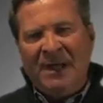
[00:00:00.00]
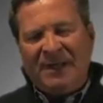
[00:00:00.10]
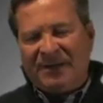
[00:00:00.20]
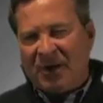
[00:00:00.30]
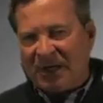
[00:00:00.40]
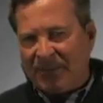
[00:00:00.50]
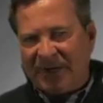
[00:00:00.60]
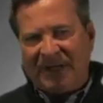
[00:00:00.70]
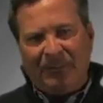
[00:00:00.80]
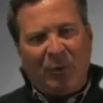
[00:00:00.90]
They talk
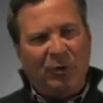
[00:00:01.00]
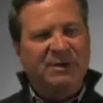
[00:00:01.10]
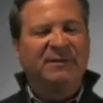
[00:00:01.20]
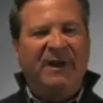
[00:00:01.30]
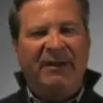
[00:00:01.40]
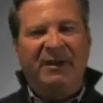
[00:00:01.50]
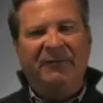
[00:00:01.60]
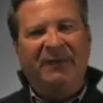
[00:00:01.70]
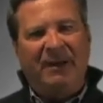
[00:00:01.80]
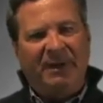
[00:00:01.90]
about the importance importance of having a
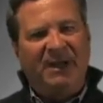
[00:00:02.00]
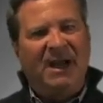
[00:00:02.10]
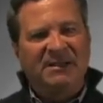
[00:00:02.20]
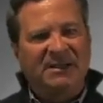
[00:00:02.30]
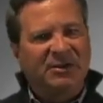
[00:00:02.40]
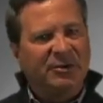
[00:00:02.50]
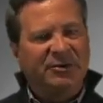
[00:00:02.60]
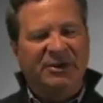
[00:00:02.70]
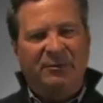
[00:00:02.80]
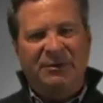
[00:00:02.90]
family
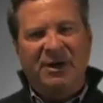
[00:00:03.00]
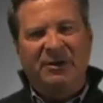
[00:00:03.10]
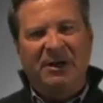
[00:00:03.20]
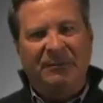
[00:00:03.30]
constitution, which our,